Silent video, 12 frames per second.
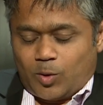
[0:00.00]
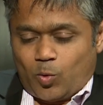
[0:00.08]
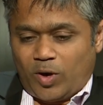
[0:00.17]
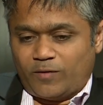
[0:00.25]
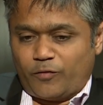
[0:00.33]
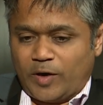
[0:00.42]

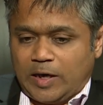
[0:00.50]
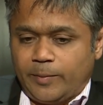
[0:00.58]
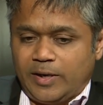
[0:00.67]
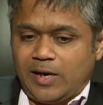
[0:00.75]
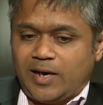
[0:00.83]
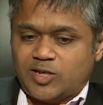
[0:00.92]
of the
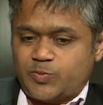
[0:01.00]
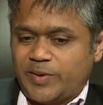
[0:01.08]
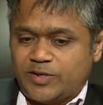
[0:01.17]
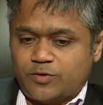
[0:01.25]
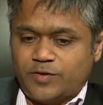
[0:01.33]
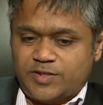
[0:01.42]
fundamental
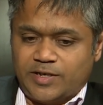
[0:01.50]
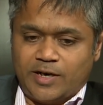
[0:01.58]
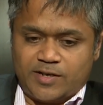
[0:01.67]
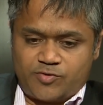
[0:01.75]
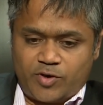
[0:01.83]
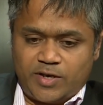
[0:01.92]
aspects of this
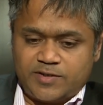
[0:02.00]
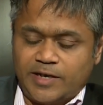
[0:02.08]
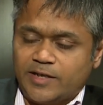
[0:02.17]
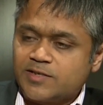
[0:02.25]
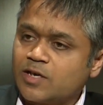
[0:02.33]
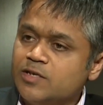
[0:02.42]
industry is
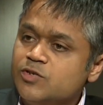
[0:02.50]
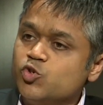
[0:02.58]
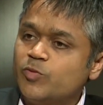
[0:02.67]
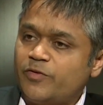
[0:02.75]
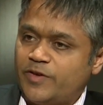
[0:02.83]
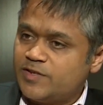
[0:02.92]
that it's a
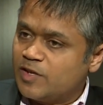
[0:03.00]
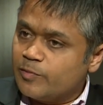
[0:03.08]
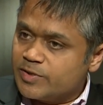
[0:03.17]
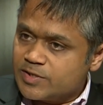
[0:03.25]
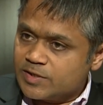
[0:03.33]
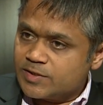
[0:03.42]
consumer facing
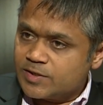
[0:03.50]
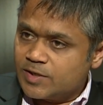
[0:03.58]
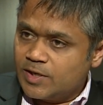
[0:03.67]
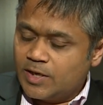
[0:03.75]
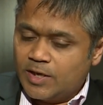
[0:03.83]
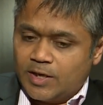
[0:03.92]
business.
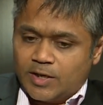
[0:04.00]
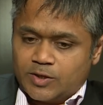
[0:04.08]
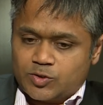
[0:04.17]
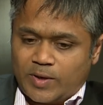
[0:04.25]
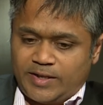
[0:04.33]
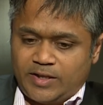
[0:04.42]

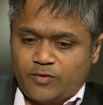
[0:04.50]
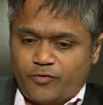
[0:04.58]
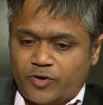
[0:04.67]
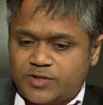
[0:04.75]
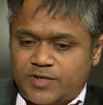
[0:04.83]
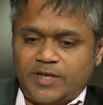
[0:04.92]
So I think the
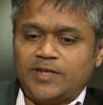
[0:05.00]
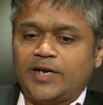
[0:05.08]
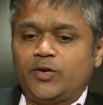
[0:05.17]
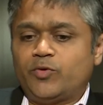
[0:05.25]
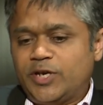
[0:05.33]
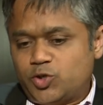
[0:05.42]
first thing
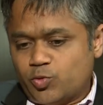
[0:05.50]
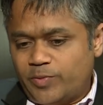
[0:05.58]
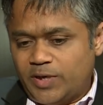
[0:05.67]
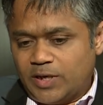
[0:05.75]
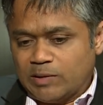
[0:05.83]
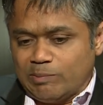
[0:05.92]
that you need to
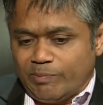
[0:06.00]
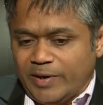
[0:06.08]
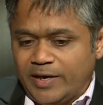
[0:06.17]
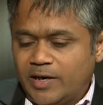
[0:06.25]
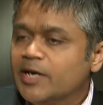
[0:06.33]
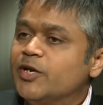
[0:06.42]
be
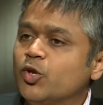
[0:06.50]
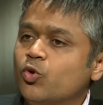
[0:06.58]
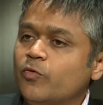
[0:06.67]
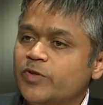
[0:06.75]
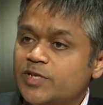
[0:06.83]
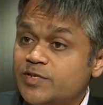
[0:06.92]
completely in
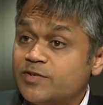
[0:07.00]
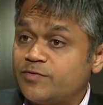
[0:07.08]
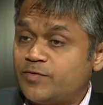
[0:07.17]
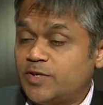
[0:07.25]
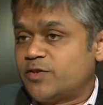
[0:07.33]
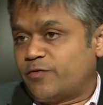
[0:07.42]
tune with
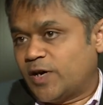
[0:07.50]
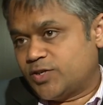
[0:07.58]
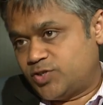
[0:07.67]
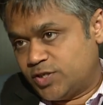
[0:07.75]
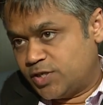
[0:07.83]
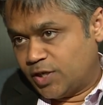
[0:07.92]
is the
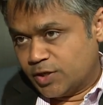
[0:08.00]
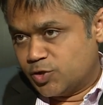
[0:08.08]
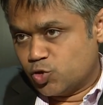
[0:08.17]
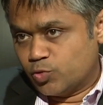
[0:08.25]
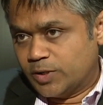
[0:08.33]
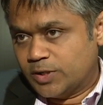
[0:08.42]
fast changing
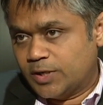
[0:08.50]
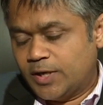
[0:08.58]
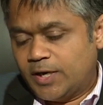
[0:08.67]
consumer.